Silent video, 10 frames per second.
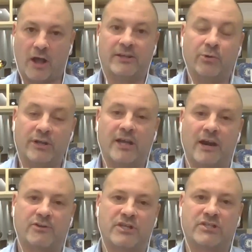higher yielding
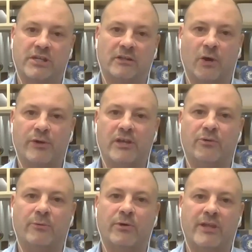currency and selling the lower
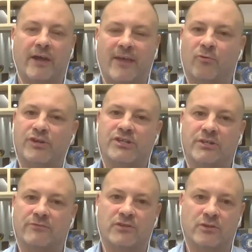yielding without that
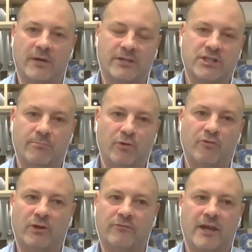risk of too much uh,
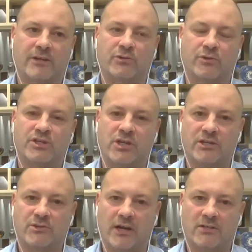movement of the actual
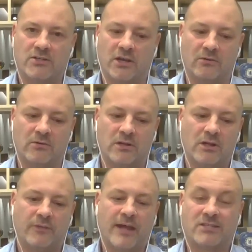exchange rate. So
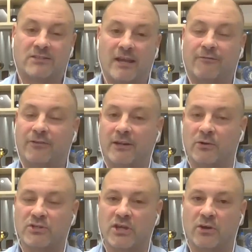that's definitely
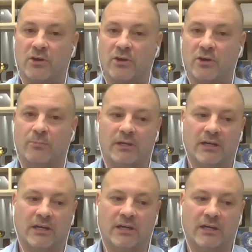also
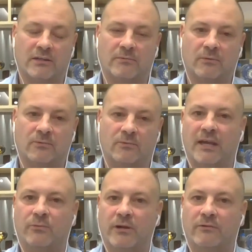been a, a
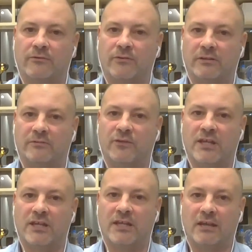real headwind for the
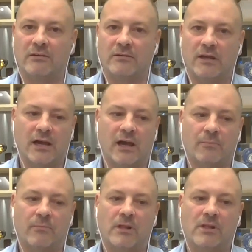for the yen.
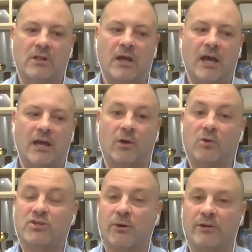Um, uh,
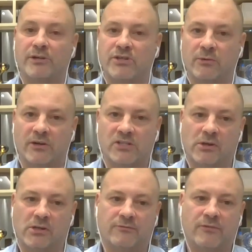also, an interesting one as
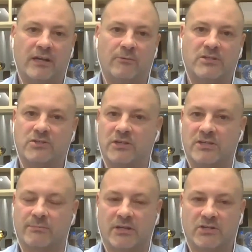well, if anyone's interested
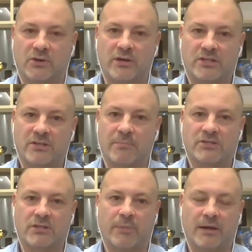in some of the exotics, is the
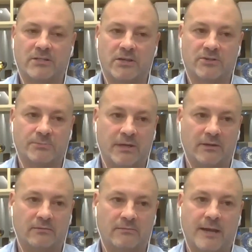Mexican pesos
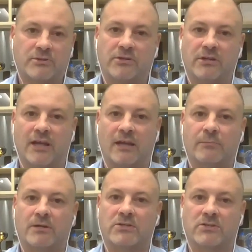being an absolutely
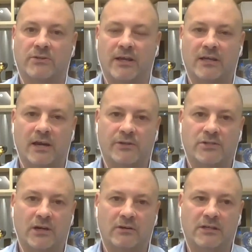gangbusters on that carry
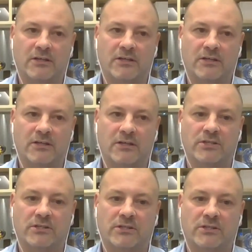trade le-
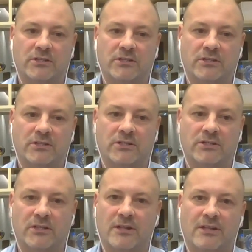recently. So,
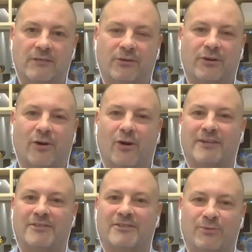if you've got a
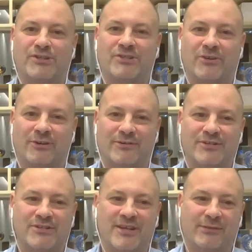higher t- risk
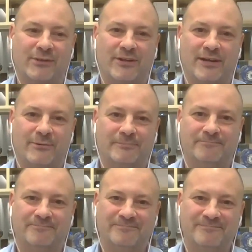tolerance, have a look at that
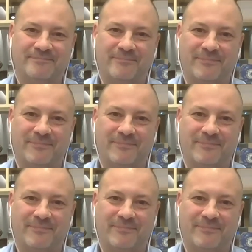one.